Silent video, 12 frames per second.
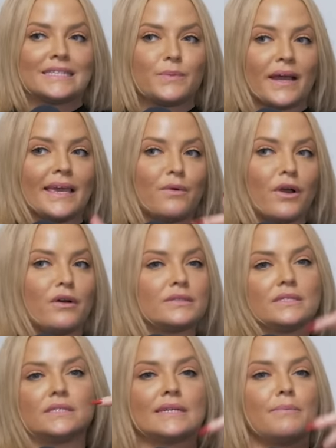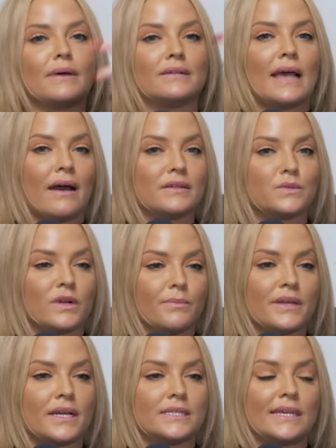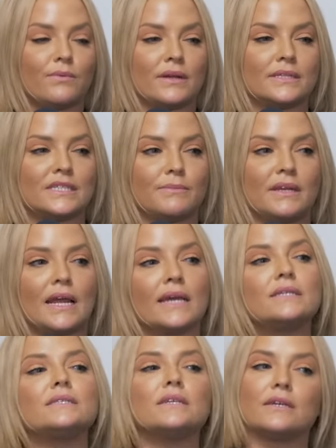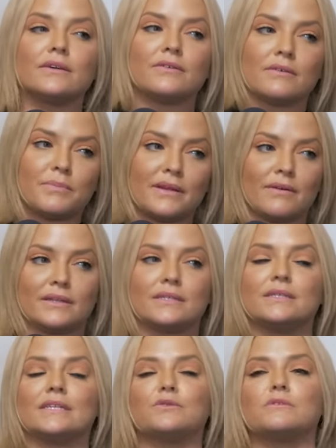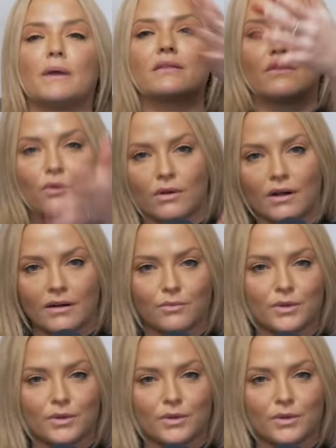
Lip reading: but that's why he goes and steps out elsewhere because he wants to be nice to you, but he wants to disrespect the whore,